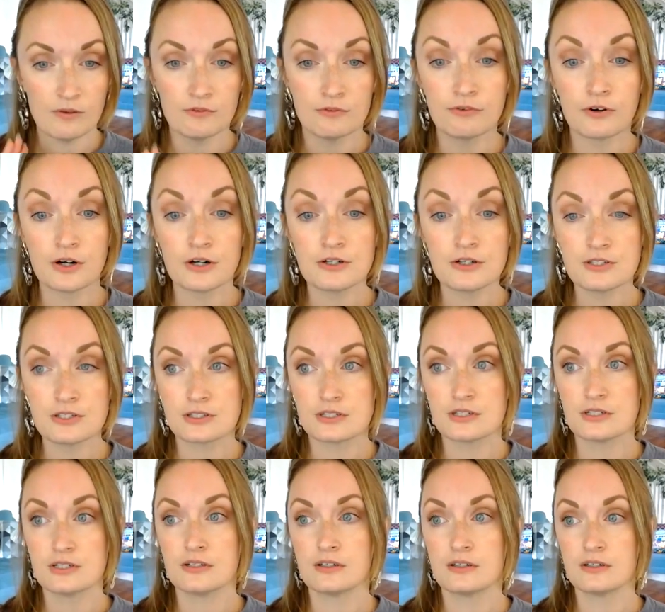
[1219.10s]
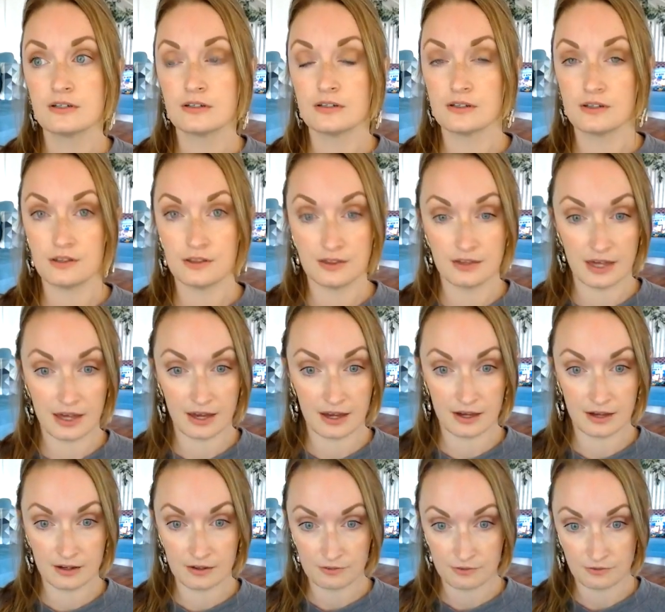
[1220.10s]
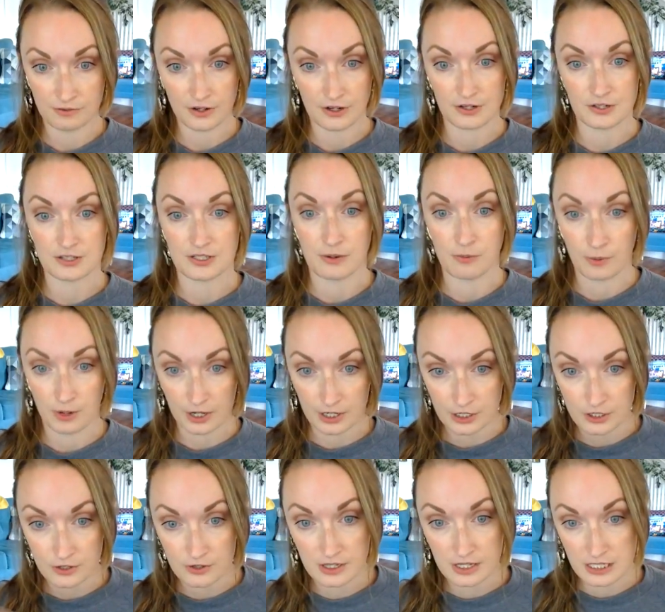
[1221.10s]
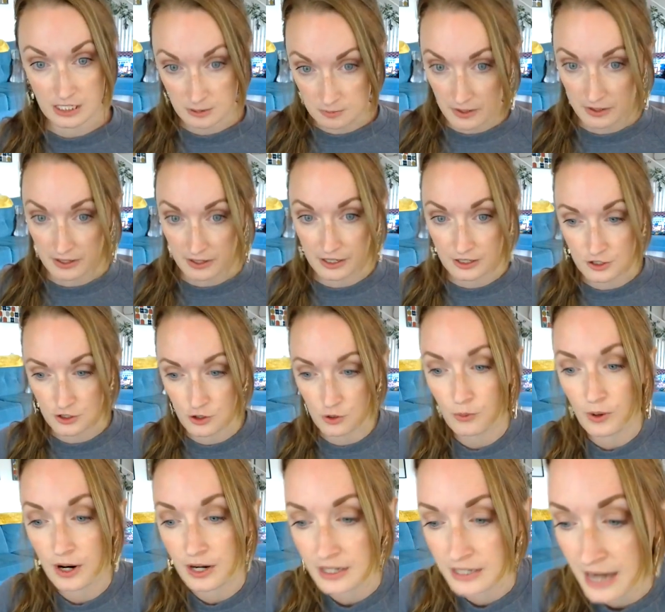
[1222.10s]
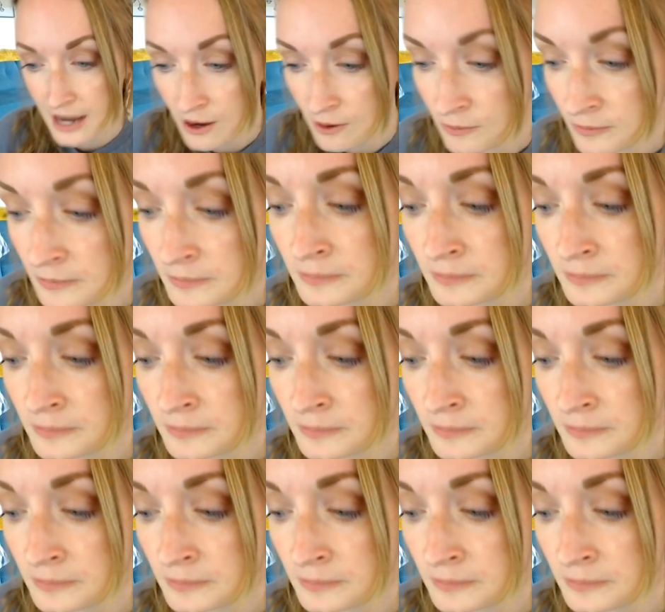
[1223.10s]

First thing first, and we're going to do the experiential work now